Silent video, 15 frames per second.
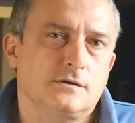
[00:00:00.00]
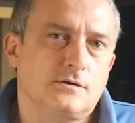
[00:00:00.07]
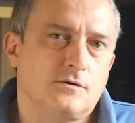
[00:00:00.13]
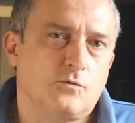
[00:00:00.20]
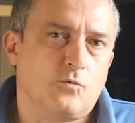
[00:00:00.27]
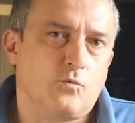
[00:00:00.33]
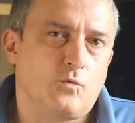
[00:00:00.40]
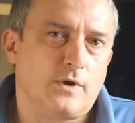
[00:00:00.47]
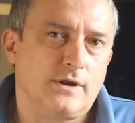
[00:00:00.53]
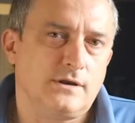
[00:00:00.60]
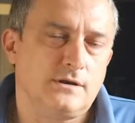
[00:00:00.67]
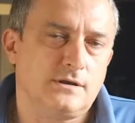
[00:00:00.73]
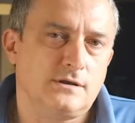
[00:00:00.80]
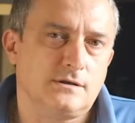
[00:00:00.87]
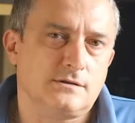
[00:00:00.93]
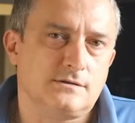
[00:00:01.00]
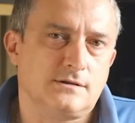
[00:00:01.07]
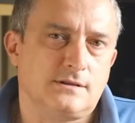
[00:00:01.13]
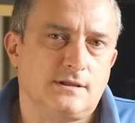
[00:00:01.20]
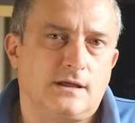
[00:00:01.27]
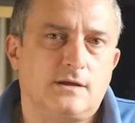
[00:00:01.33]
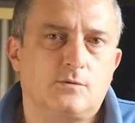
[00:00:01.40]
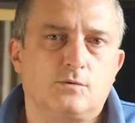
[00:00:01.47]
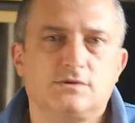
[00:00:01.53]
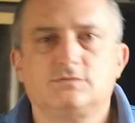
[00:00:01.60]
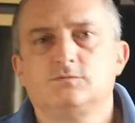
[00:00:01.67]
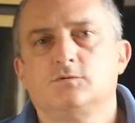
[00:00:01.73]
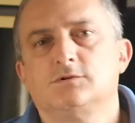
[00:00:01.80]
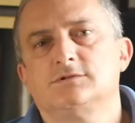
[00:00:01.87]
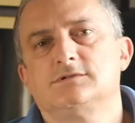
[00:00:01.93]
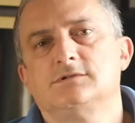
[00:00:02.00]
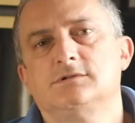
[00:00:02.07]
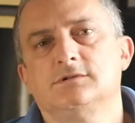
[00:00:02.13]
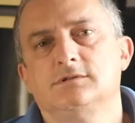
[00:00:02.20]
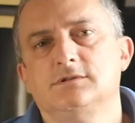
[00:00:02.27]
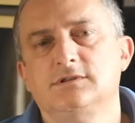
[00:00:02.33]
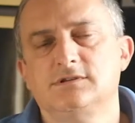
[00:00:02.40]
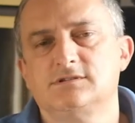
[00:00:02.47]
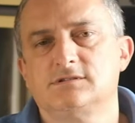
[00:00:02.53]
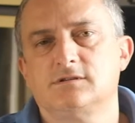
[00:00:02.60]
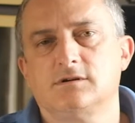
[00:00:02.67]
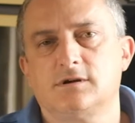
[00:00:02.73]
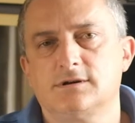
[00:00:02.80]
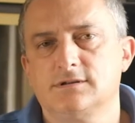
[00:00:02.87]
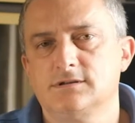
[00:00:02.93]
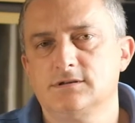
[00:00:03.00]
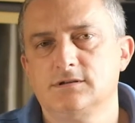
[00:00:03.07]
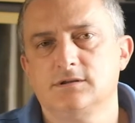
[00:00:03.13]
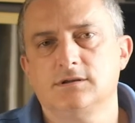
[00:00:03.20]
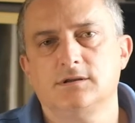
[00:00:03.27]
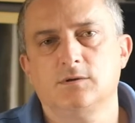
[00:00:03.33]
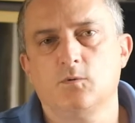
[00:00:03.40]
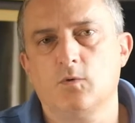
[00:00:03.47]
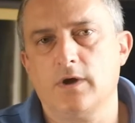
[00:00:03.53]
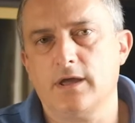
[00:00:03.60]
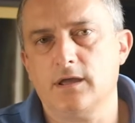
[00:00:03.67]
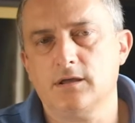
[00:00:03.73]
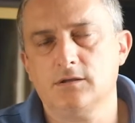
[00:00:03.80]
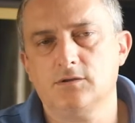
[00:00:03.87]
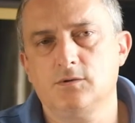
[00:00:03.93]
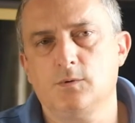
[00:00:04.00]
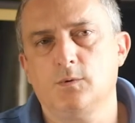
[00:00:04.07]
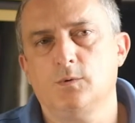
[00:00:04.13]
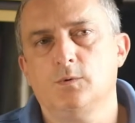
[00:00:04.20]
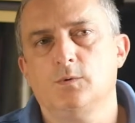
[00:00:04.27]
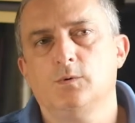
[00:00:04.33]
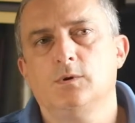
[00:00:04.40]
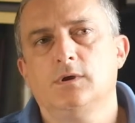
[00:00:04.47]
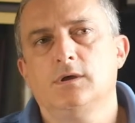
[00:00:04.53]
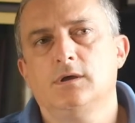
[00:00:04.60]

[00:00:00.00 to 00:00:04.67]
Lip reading: when the language was distorted in a way to